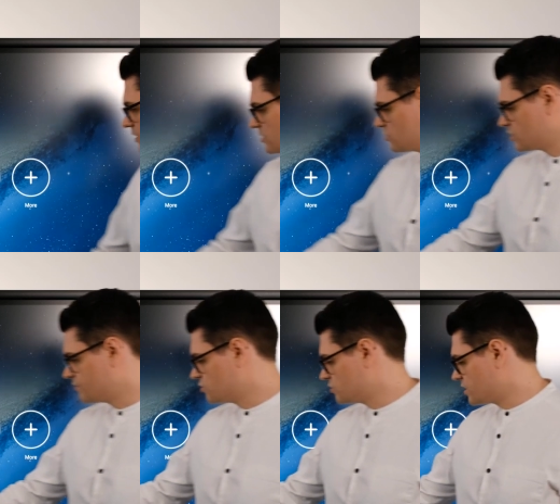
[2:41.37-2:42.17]
This just
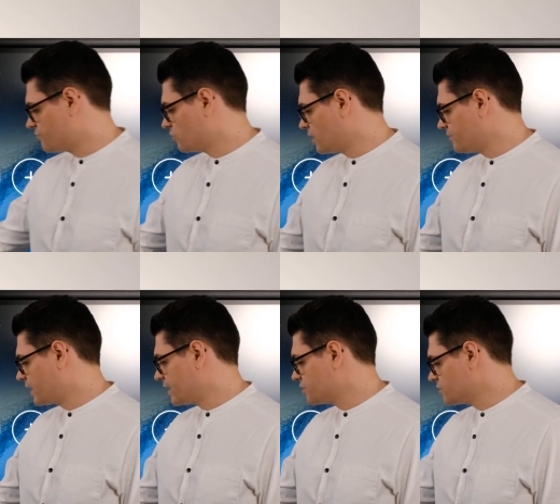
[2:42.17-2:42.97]
gives you a general
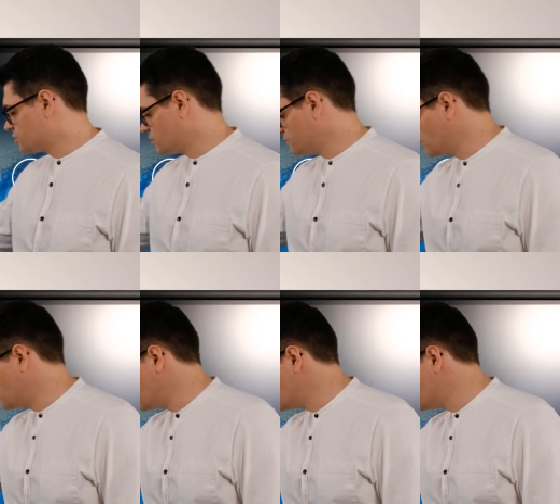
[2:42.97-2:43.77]
navigation, so you've
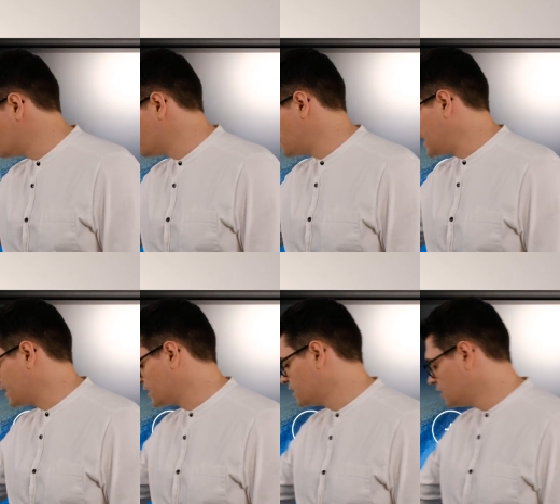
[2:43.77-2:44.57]
got home,
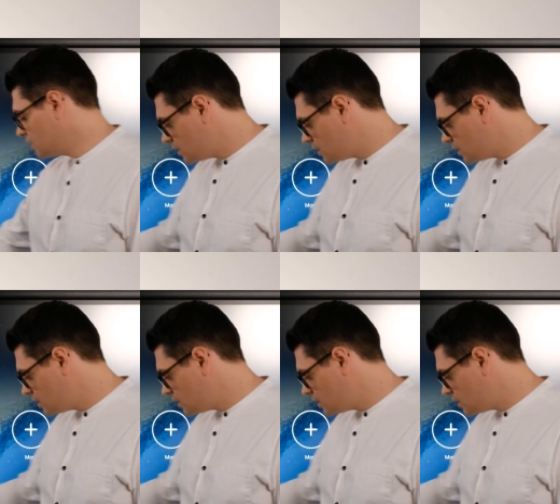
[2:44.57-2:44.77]
back,